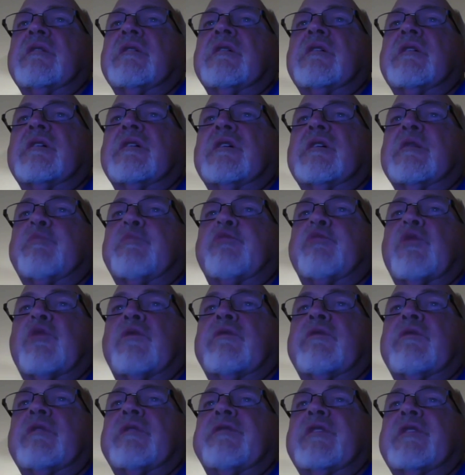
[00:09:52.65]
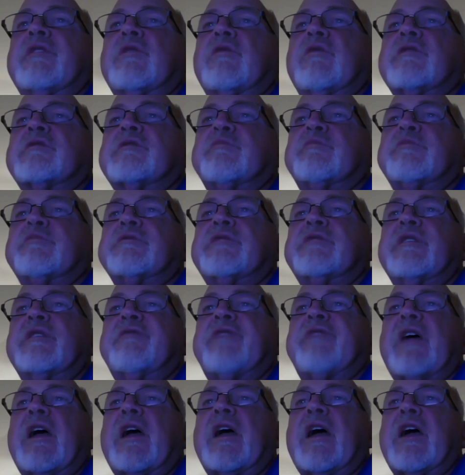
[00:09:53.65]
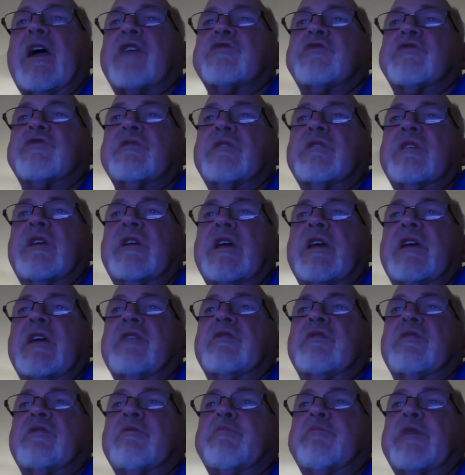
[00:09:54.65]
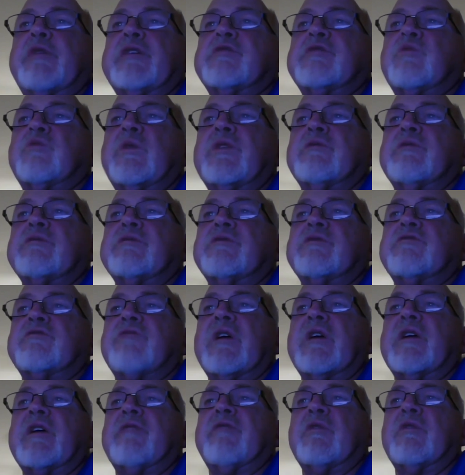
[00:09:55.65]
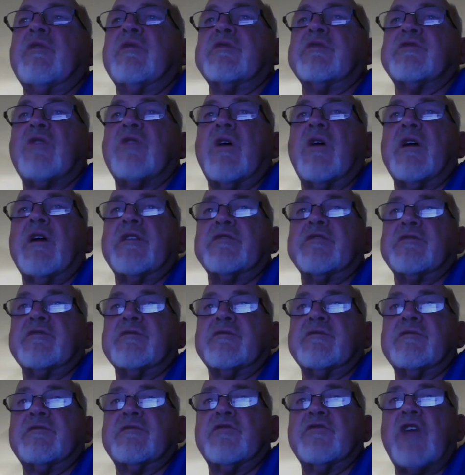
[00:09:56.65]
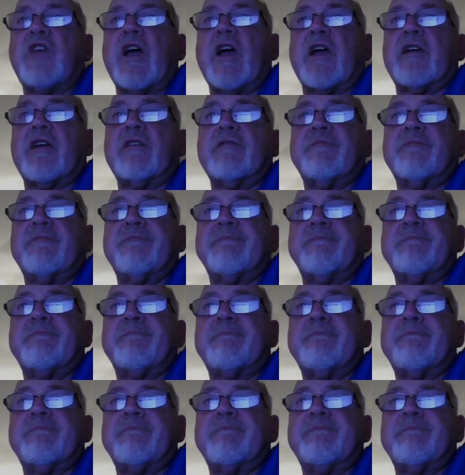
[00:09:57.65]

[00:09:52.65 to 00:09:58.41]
Uh, approval of the notice to proceed for Action Inc. to replace windows at Drake Village Cottages. Jack.